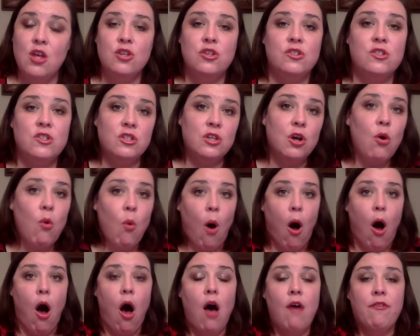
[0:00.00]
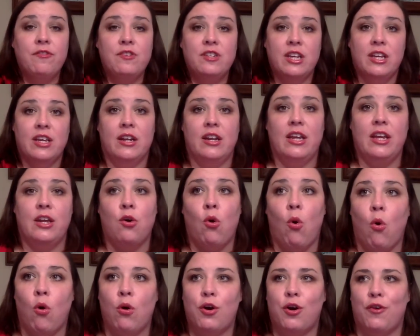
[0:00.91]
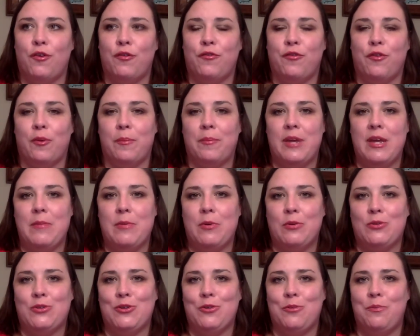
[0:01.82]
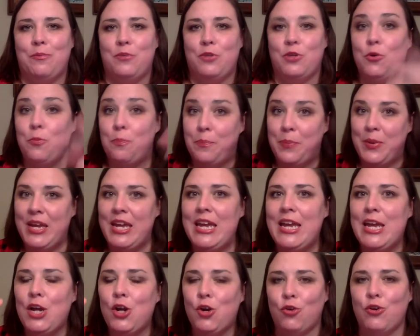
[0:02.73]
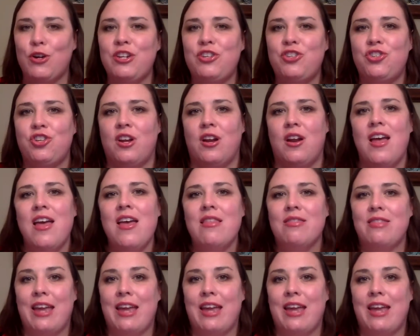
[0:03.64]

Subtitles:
So often, in order for people to be Christian,